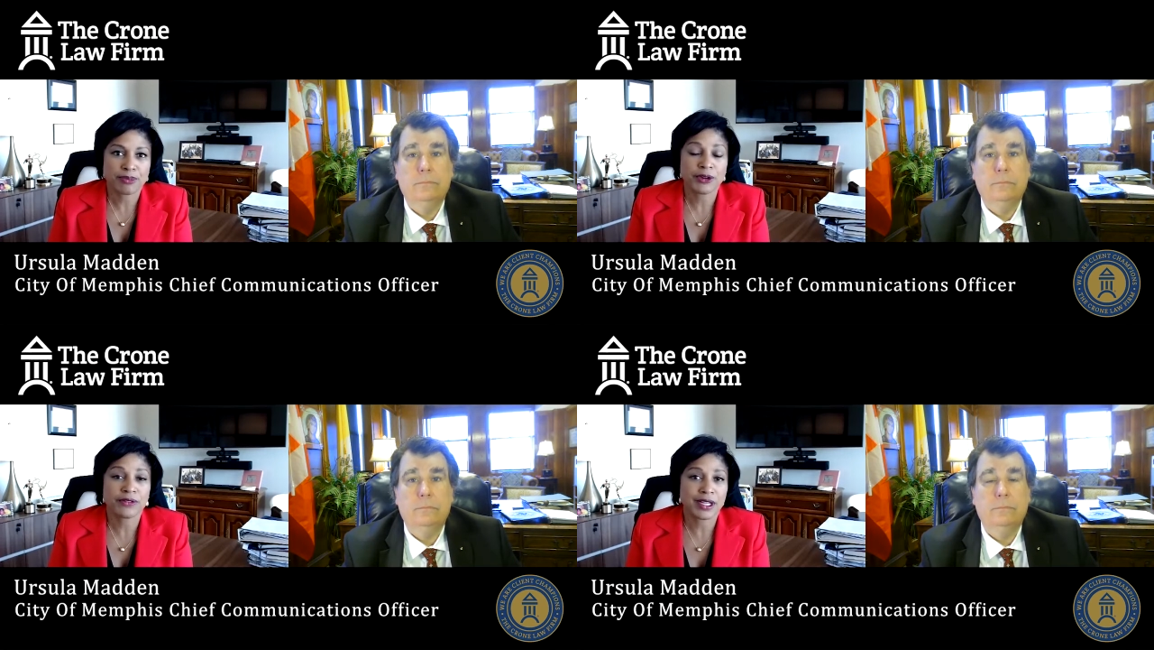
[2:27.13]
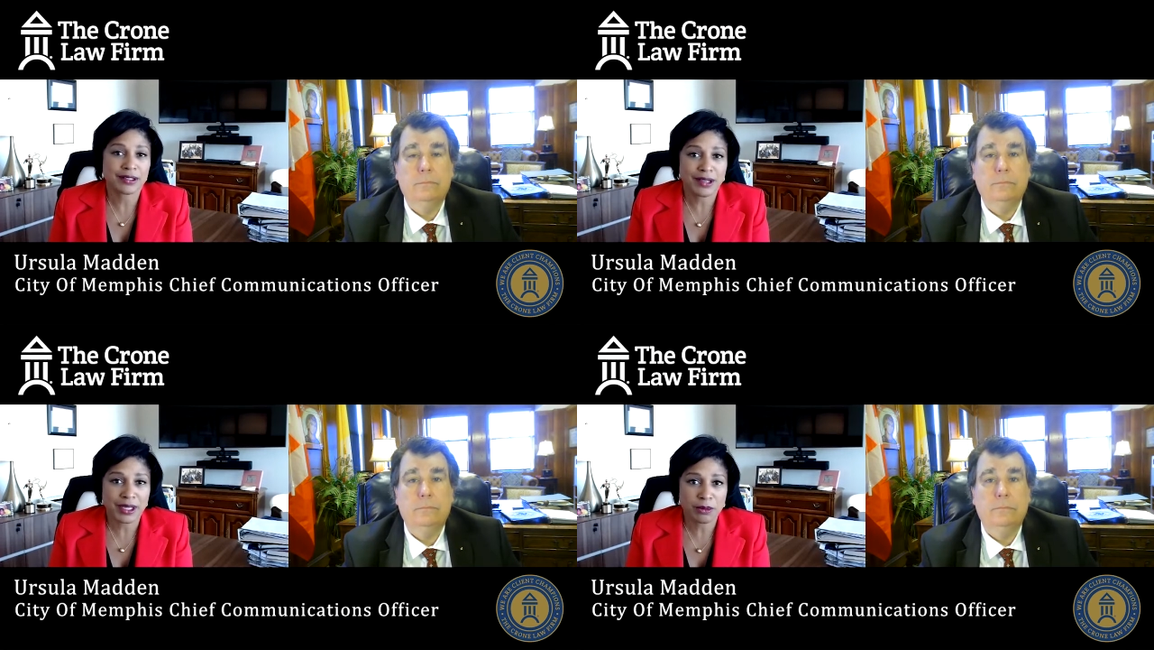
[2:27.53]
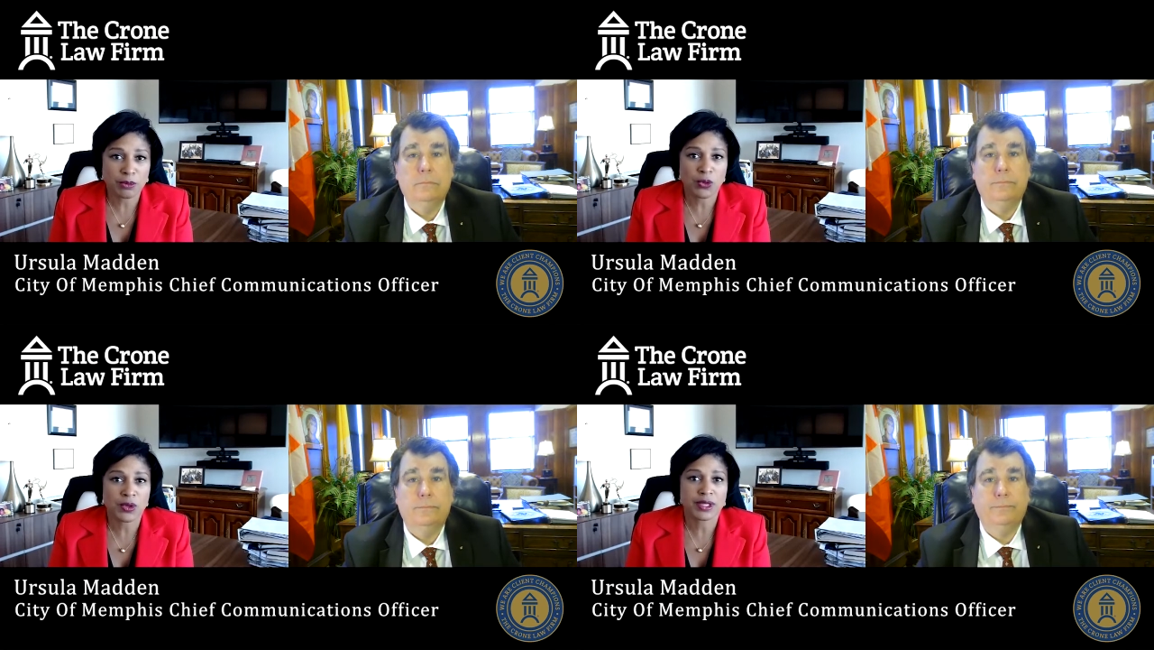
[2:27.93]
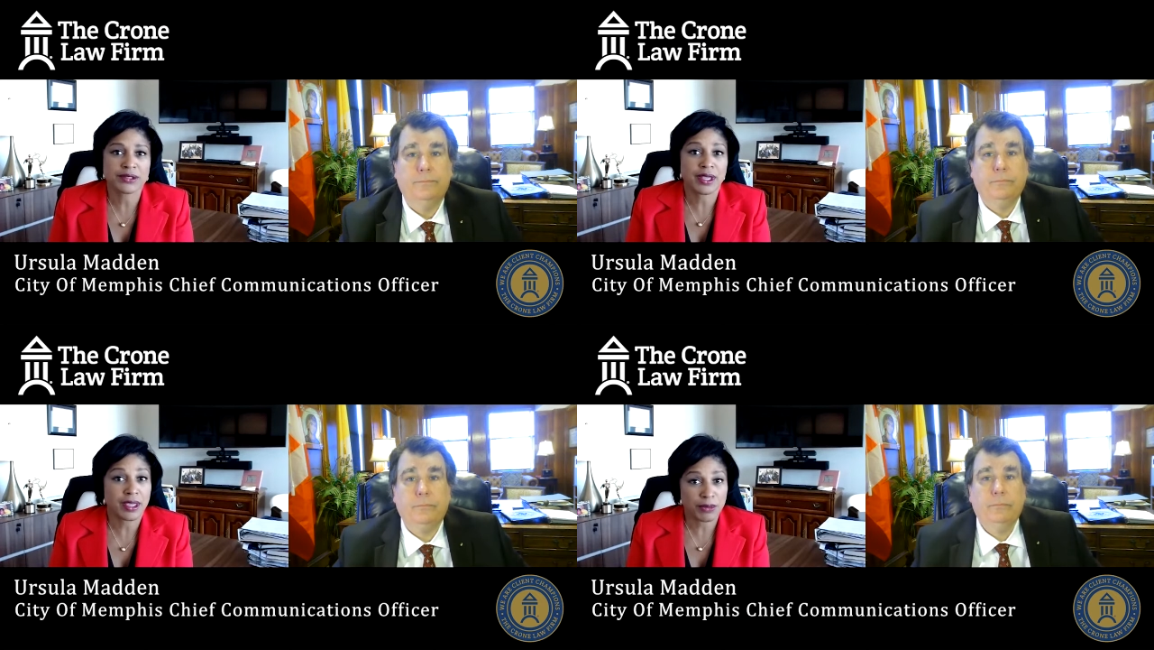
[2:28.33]
Speaker 1: provide talking
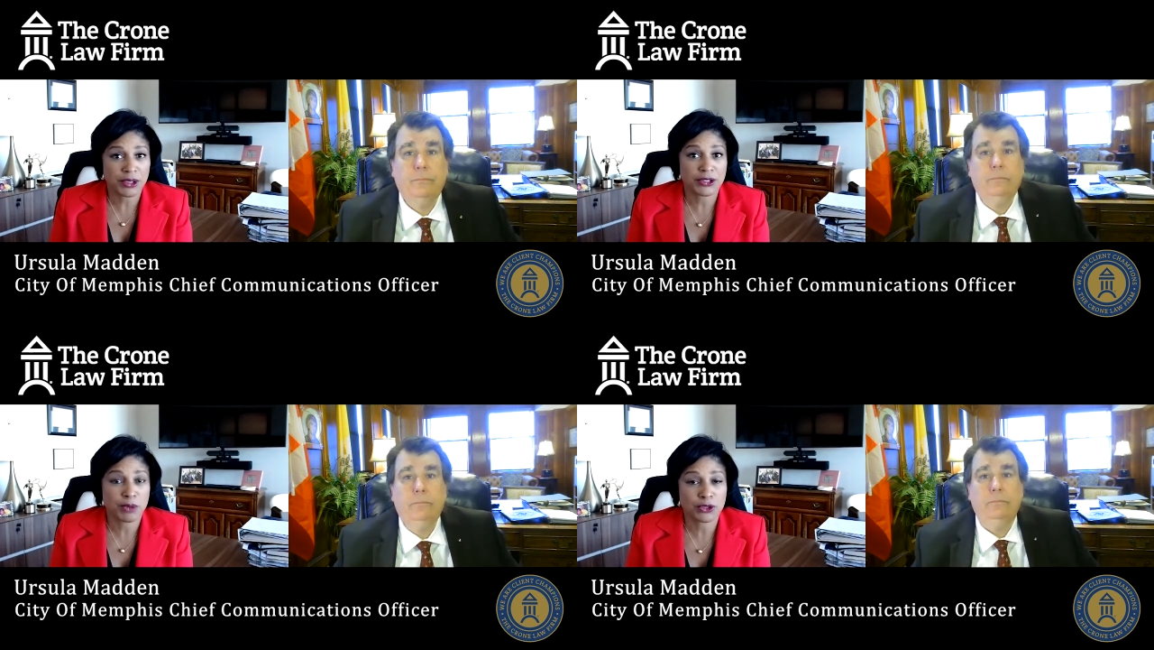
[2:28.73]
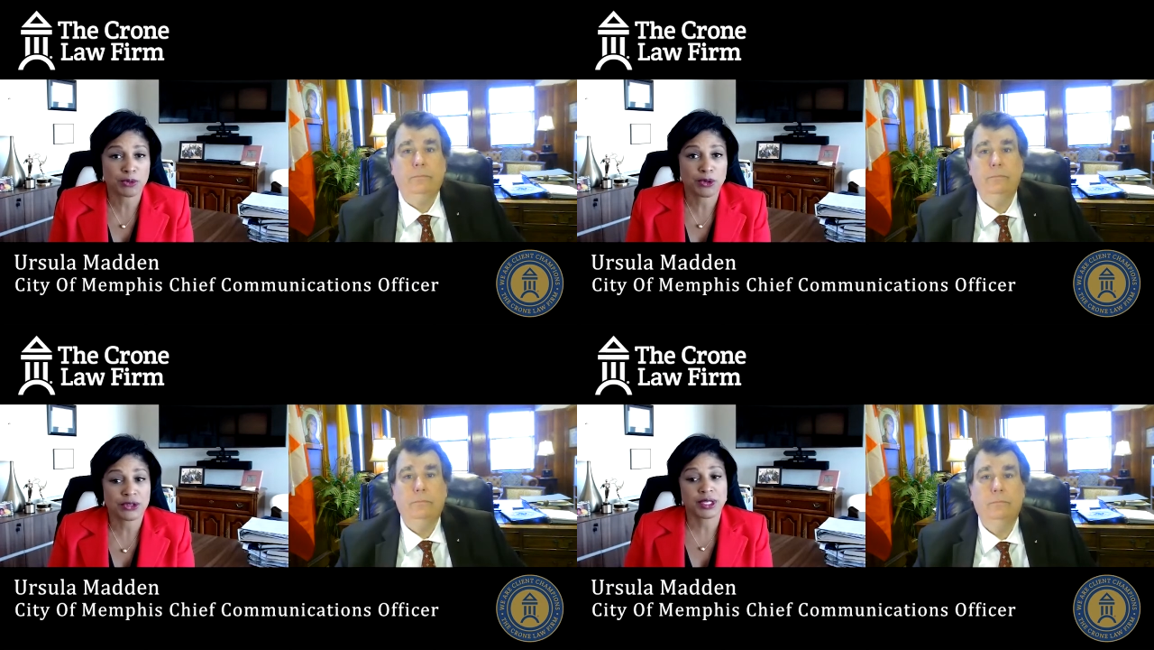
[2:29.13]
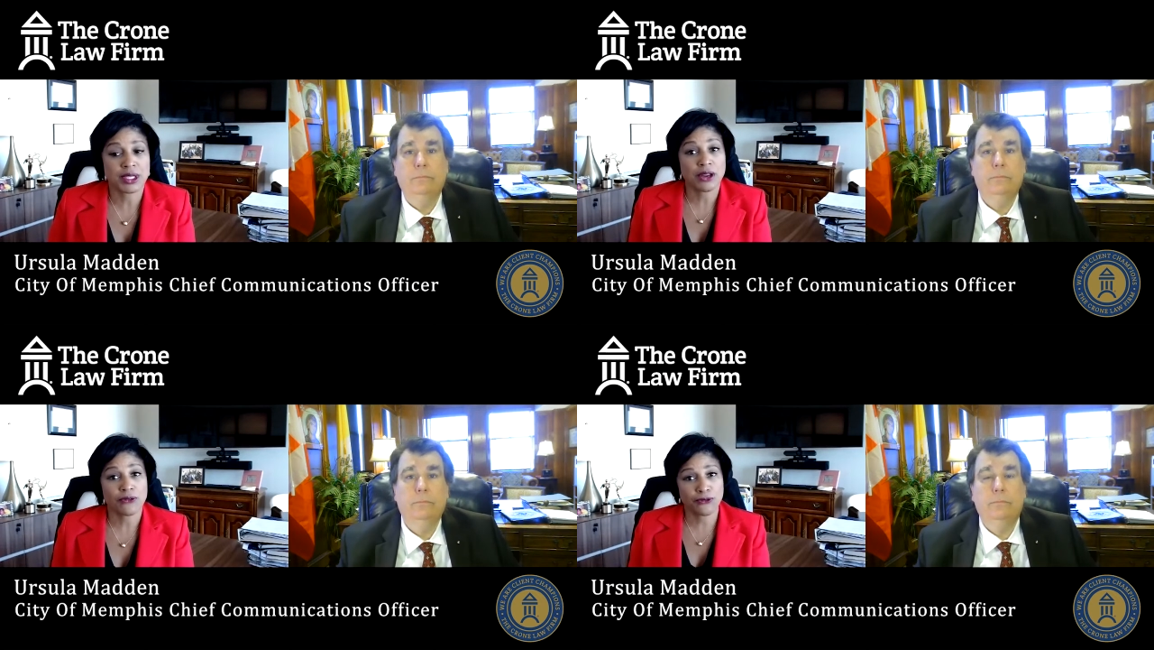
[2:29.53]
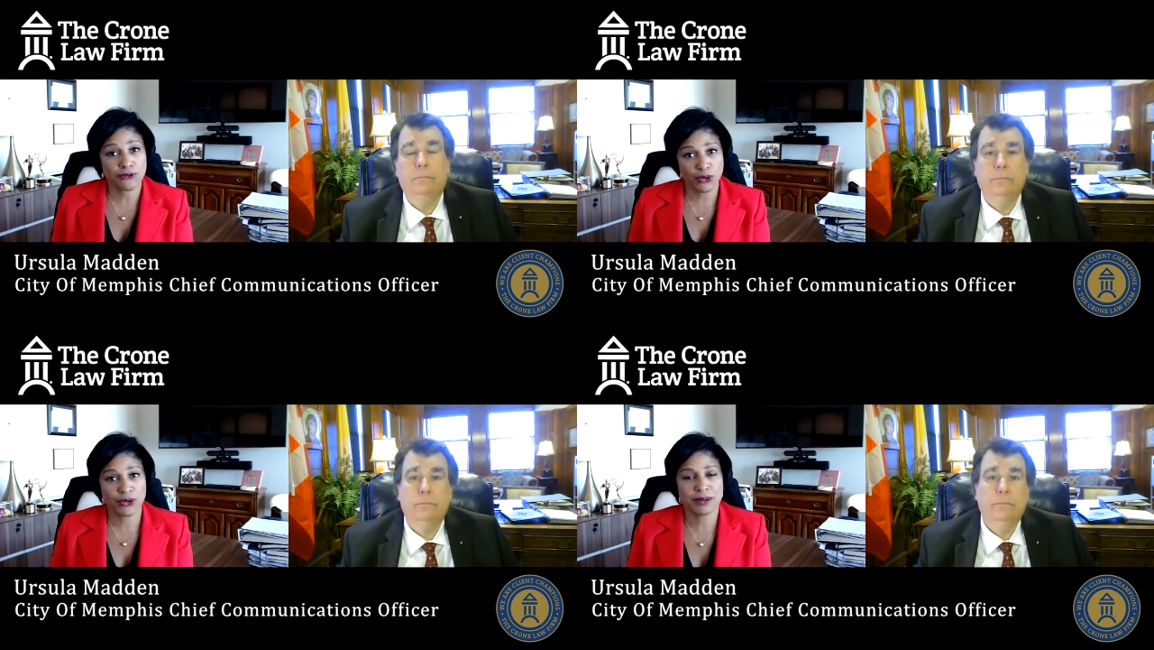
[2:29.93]
points and be a spokesperson
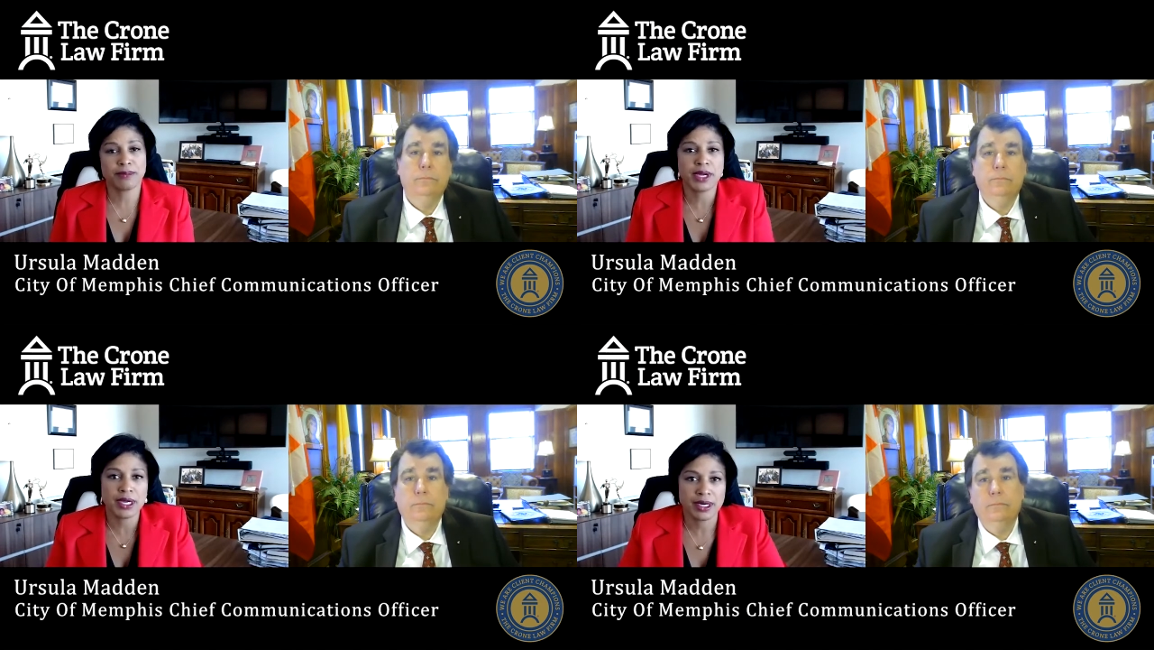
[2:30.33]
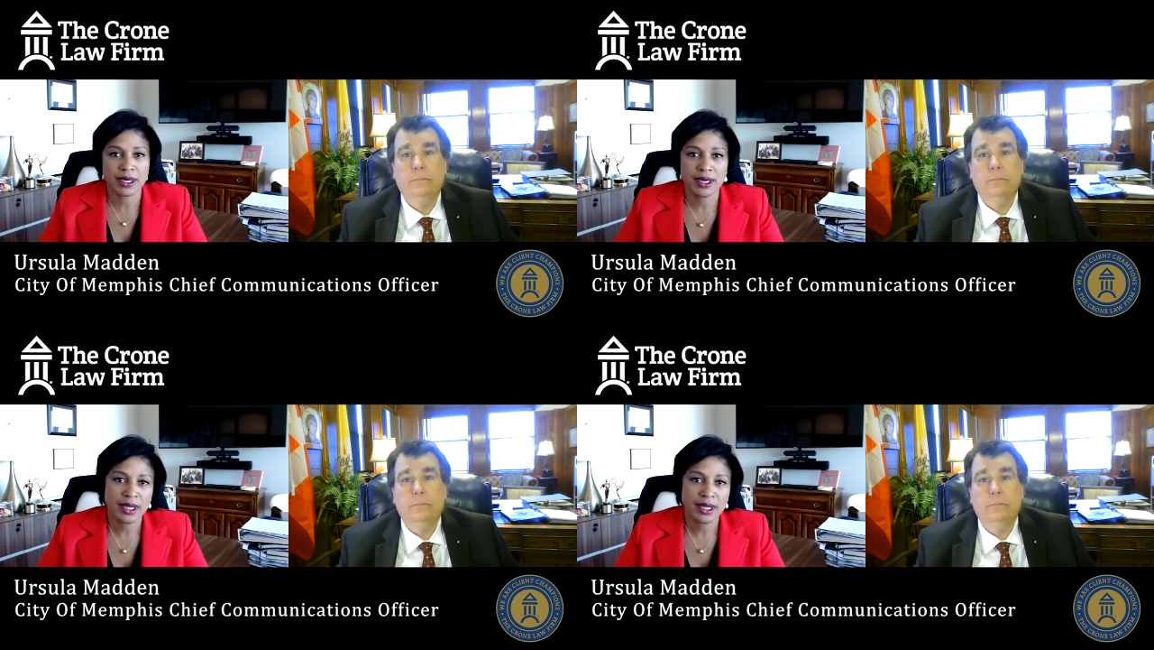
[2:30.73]
for the mayor.